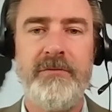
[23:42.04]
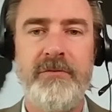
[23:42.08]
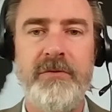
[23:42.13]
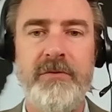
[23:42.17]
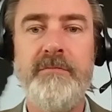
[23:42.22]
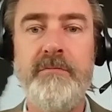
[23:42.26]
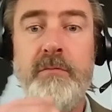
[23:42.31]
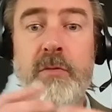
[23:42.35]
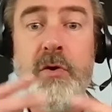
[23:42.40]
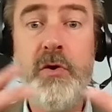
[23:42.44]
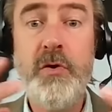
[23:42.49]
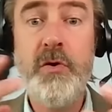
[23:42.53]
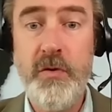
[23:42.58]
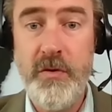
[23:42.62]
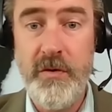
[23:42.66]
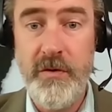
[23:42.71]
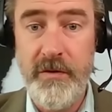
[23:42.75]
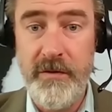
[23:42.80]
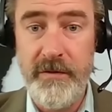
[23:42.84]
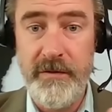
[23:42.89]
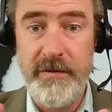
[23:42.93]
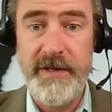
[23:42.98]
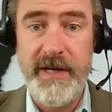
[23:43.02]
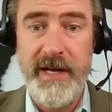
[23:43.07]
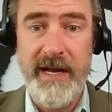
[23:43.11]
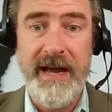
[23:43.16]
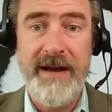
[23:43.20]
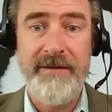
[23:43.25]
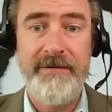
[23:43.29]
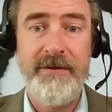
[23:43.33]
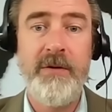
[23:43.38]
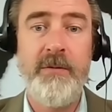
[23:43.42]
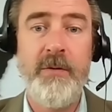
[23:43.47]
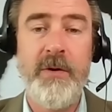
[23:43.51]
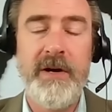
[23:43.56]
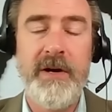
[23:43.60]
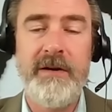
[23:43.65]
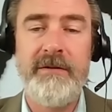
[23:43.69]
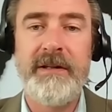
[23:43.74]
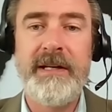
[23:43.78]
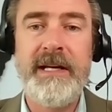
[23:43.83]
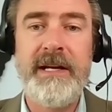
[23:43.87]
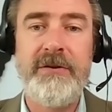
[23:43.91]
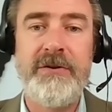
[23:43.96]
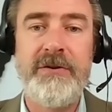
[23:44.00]
removed everyone
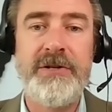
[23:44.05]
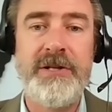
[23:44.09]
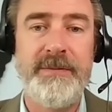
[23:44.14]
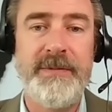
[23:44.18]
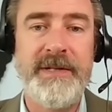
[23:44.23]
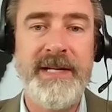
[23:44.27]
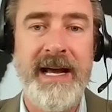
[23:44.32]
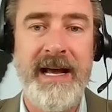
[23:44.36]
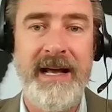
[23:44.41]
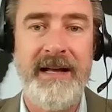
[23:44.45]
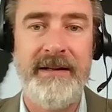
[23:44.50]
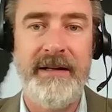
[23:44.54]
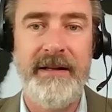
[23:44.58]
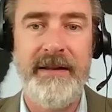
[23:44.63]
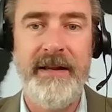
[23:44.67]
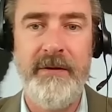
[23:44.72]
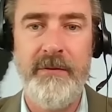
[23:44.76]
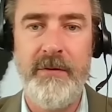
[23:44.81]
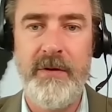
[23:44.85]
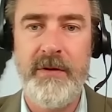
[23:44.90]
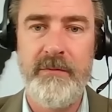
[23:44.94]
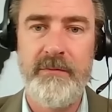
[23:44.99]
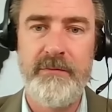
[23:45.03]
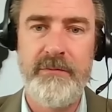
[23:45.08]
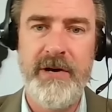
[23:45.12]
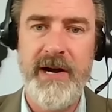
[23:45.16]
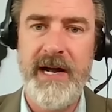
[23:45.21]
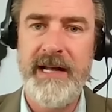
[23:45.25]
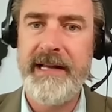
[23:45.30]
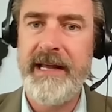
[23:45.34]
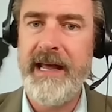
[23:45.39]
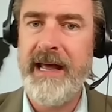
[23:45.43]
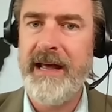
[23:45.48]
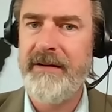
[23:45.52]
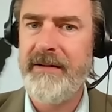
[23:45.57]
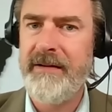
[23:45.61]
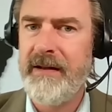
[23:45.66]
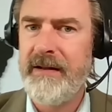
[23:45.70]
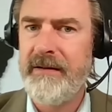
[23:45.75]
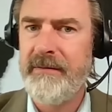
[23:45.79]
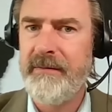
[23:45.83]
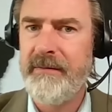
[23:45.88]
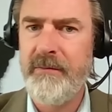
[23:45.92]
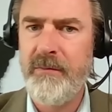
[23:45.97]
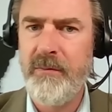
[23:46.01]
of leadership talent that we're probably going to
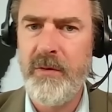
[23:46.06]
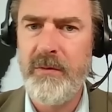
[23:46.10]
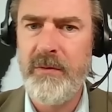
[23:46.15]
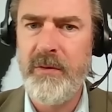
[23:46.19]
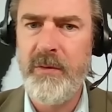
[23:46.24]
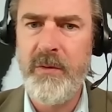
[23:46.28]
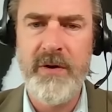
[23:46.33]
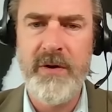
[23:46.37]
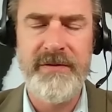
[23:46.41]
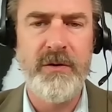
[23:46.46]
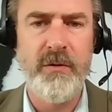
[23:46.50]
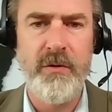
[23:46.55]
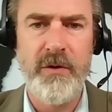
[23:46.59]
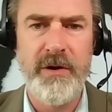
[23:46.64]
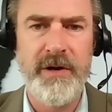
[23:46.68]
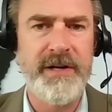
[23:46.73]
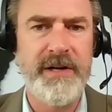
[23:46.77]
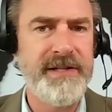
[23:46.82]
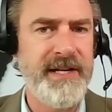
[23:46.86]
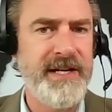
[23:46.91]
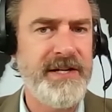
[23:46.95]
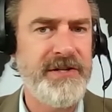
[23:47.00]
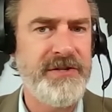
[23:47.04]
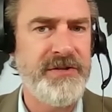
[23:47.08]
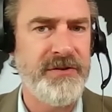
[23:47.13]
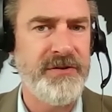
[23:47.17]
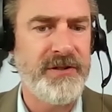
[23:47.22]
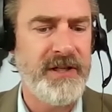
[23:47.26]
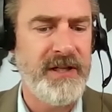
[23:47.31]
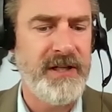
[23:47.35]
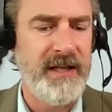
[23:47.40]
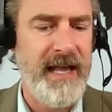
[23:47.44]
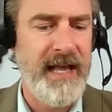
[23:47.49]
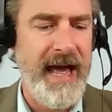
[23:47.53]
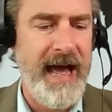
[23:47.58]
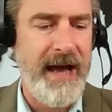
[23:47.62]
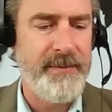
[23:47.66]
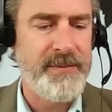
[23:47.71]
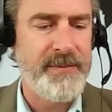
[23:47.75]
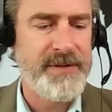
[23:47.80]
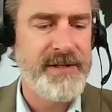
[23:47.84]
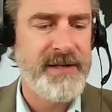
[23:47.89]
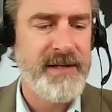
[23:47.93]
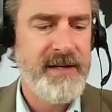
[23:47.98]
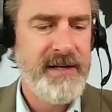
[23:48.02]
have a more, more of an organizational
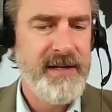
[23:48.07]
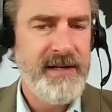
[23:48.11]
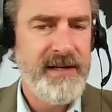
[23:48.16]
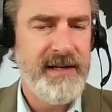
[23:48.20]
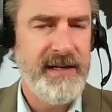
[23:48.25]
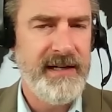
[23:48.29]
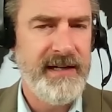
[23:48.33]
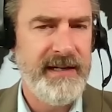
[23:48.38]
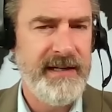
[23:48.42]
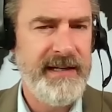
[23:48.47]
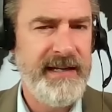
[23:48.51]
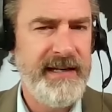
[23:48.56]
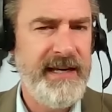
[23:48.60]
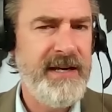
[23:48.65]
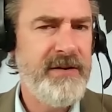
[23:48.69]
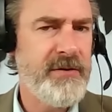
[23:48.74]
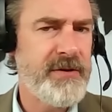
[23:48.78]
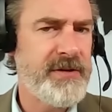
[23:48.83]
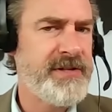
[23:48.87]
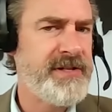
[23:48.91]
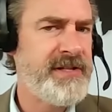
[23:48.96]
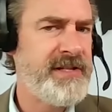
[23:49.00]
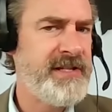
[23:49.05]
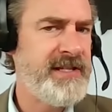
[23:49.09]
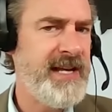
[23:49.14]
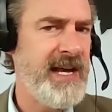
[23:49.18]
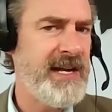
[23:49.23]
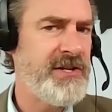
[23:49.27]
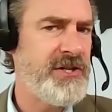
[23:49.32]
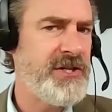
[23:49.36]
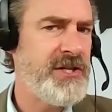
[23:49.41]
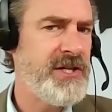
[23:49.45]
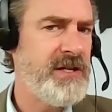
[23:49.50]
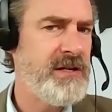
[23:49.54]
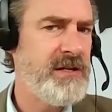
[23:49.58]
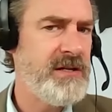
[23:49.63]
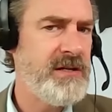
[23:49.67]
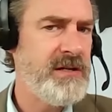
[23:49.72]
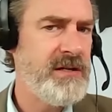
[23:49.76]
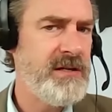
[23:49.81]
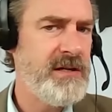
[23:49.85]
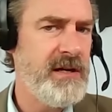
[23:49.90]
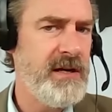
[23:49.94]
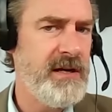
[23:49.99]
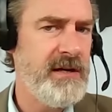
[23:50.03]
collapse. Uh, Igor
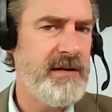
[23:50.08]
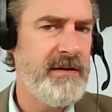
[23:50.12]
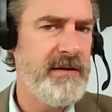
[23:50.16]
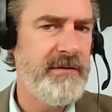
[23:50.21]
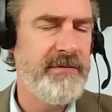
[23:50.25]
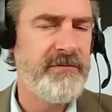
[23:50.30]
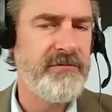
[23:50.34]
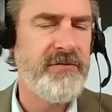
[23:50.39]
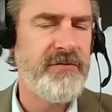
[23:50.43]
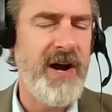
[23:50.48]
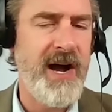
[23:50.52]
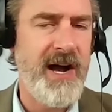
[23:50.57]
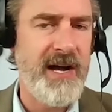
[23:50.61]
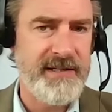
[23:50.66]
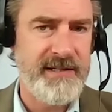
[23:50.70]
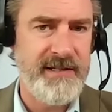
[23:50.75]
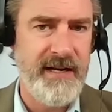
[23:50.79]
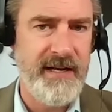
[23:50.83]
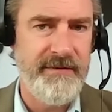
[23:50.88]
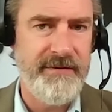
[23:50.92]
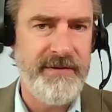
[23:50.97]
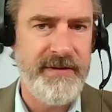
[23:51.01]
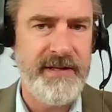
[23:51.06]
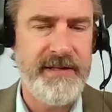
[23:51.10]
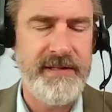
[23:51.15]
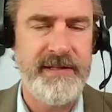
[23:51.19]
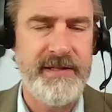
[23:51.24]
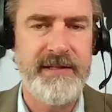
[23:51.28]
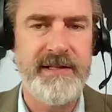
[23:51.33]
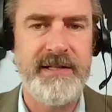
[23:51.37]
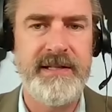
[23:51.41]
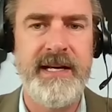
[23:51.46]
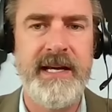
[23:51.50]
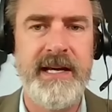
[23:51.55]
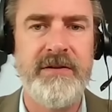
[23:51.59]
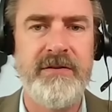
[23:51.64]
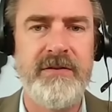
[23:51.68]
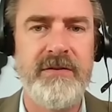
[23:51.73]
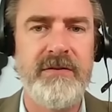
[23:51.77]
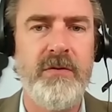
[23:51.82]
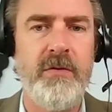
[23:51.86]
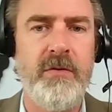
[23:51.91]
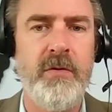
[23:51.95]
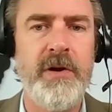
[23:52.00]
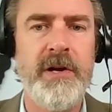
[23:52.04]
Sechin of Rosneft, that's the state
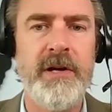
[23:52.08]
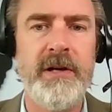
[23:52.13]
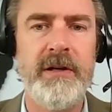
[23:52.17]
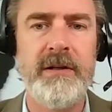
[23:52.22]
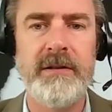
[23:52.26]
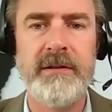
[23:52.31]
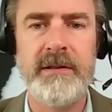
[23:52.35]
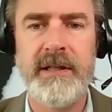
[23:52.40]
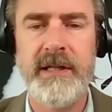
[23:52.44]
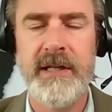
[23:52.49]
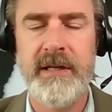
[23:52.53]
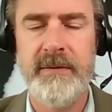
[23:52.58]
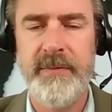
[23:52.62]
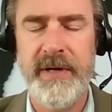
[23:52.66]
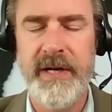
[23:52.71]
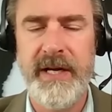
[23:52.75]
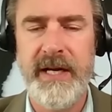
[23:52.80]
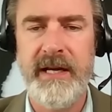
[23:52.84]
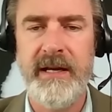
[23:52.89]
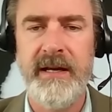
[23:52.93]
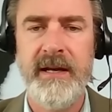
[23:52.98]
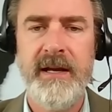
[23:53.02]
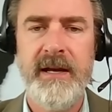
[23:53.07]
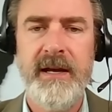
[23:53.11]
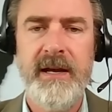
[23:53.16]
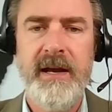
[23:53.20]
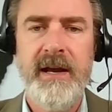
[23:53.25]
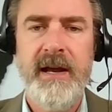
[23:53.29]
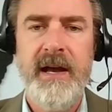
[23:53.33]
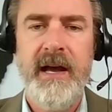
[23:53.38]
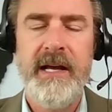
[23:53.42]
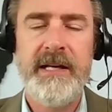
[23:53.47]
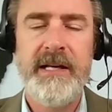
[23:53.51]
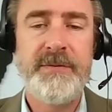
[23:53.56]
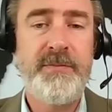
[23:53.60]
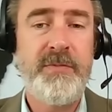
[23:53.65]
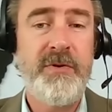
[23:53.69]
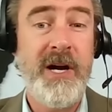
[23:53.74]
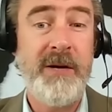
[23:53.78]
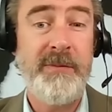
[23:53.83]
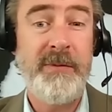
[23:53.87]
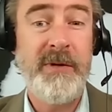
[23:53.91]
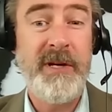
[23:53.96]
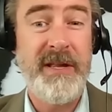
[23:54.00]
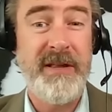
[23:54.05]
oil company, is
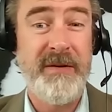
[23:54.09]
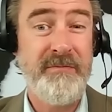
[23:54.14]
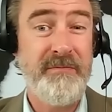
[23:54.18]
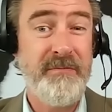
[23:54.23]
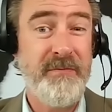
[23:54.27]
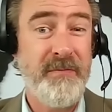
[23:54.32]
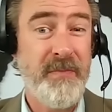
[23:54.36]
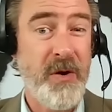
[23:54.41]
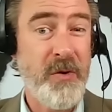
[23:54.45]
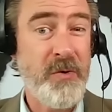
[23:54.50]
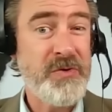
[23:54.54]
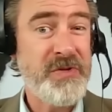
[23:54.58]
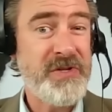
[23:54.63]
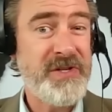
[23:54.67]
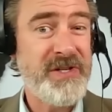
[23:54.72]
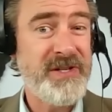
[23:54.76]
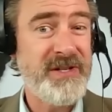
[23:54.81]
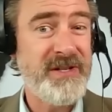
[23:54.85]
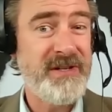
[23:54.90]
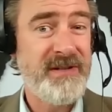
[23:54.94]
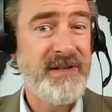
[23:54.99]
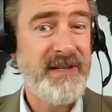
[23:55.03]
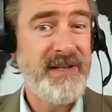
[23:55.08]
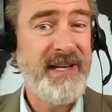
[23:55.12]
probably the most